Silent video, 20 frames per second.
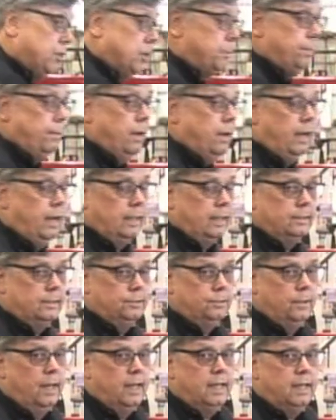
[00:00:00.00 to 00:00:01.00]
good product.
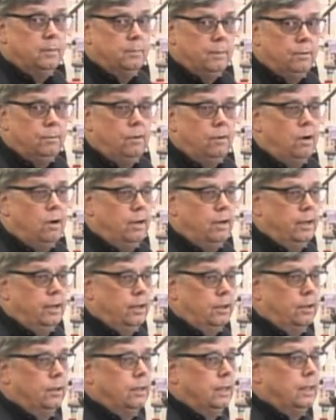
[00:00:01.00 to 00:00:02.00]
Do not get me wrong
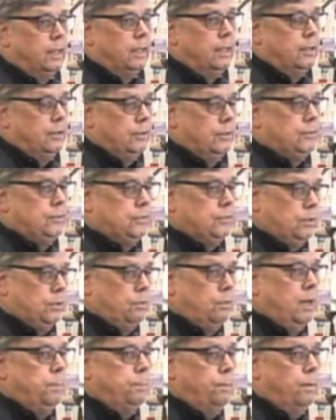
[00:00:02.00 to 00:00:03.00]
here. This is a
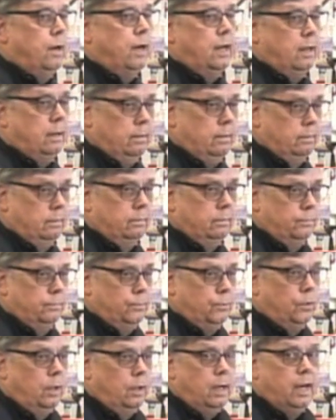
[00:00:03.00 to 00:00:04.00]
great product
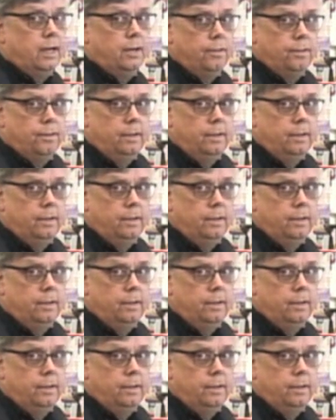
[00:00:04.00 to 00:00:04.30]
for a lot of